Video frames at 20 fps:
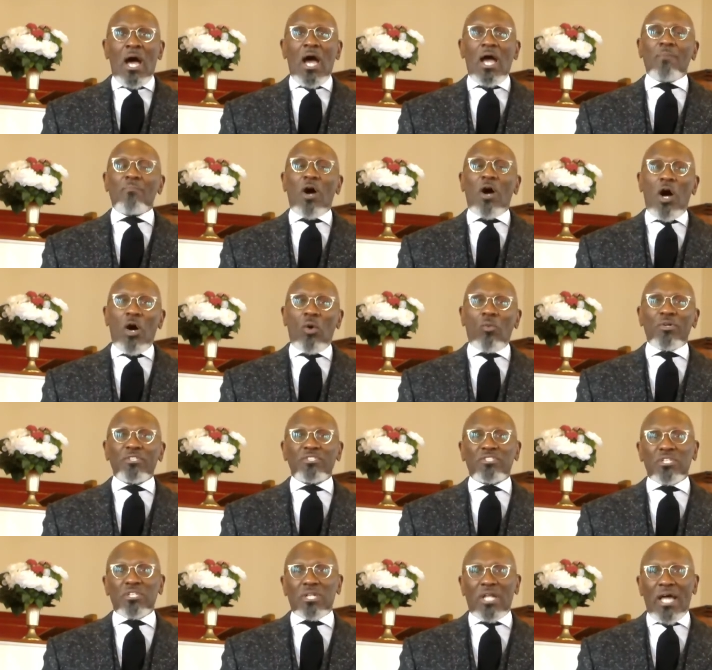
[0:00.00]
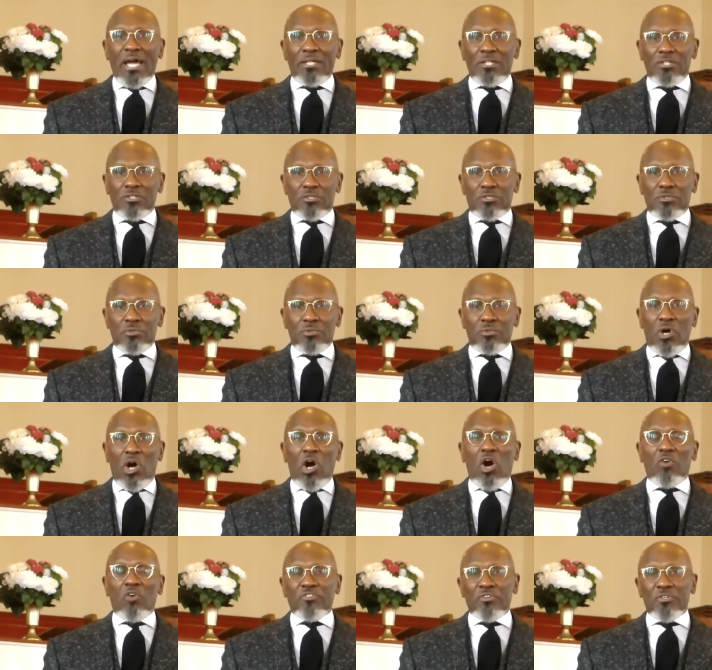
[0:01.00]
I'm always delighted to
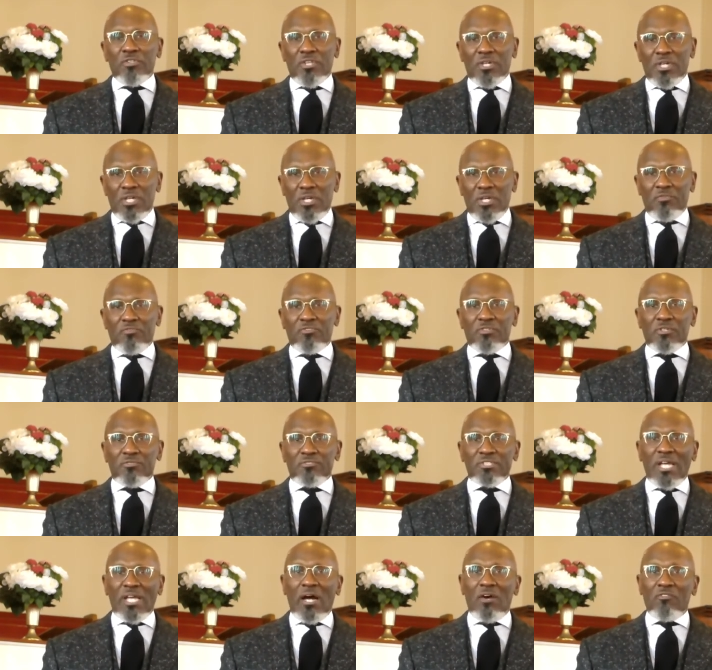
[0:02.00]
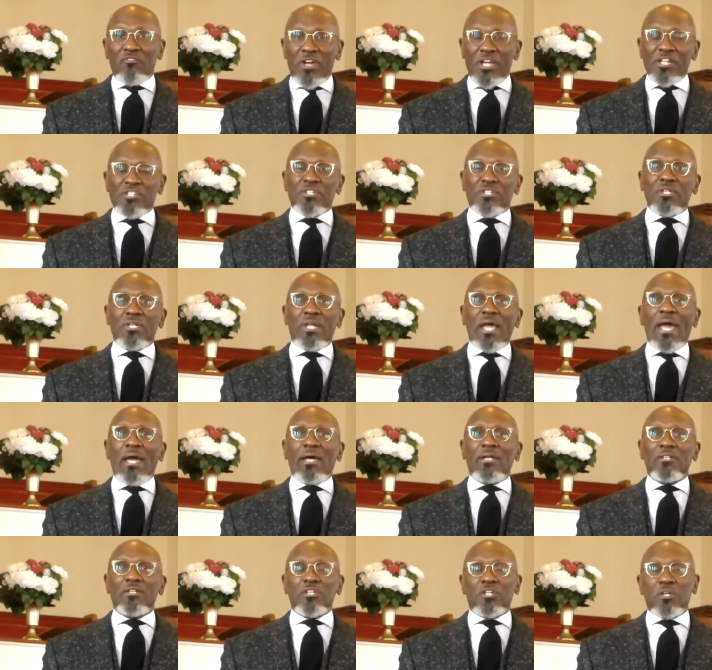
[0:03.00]
offer the gift of salvation
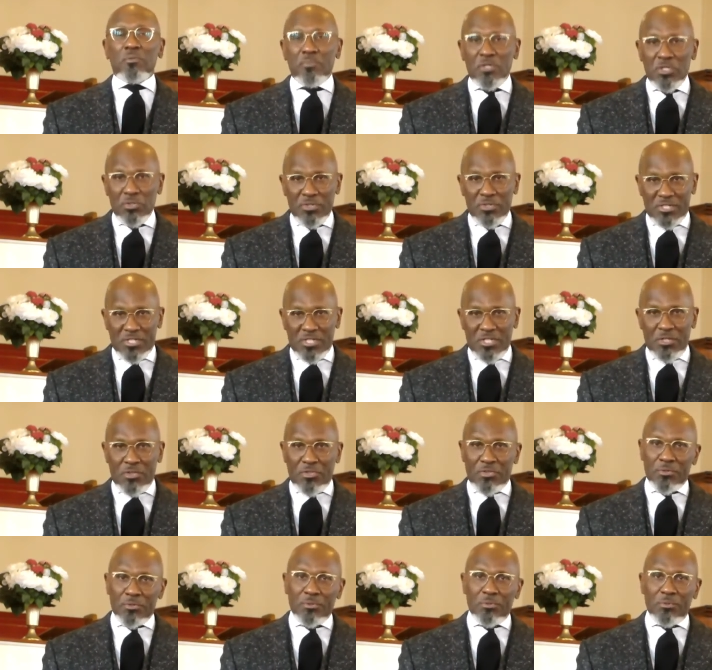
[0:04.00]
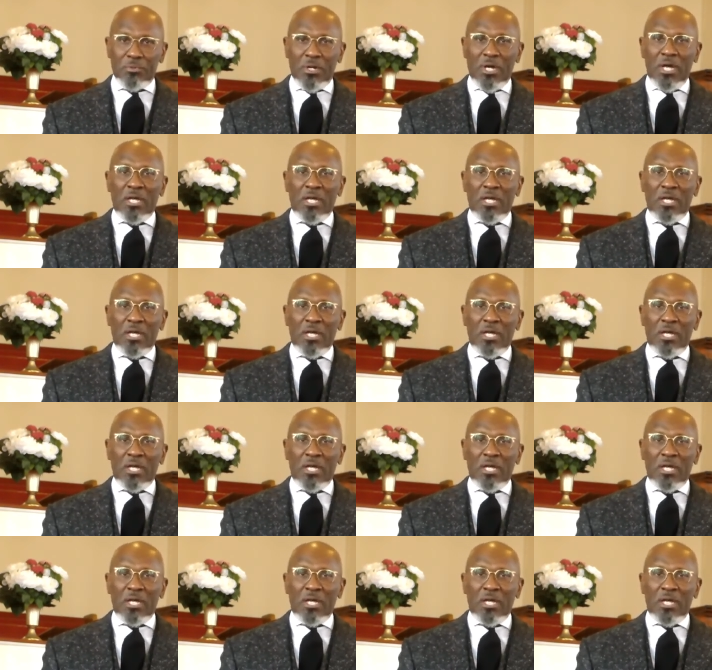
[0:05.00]
and community through